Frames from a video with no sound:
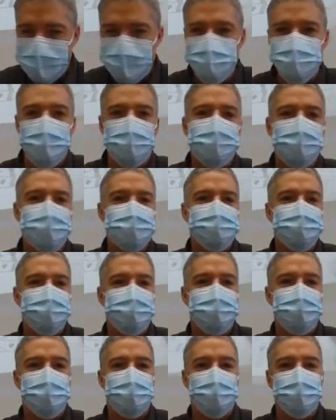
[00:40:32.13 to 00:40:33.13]
So if this
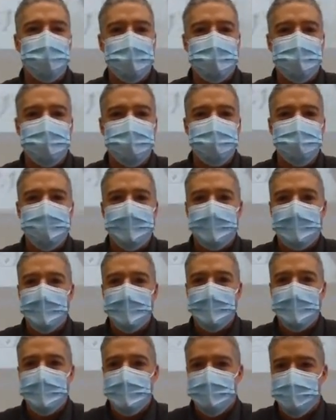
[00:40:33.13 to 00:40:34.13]
were your quiz,
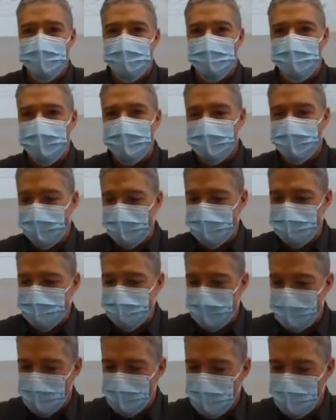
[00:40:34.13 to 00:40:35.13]
there would be things
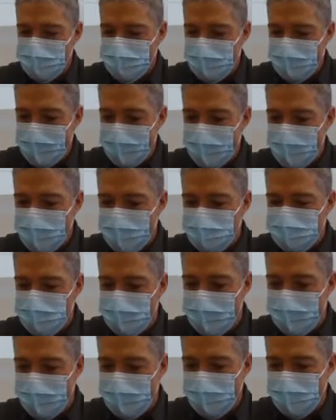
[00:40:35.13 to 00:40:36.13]
like which layer is
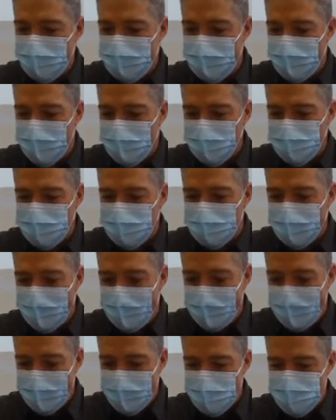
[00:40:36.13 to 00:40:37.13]
barely older than
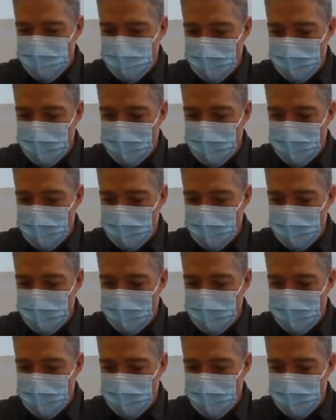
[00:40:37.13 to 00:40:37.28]
A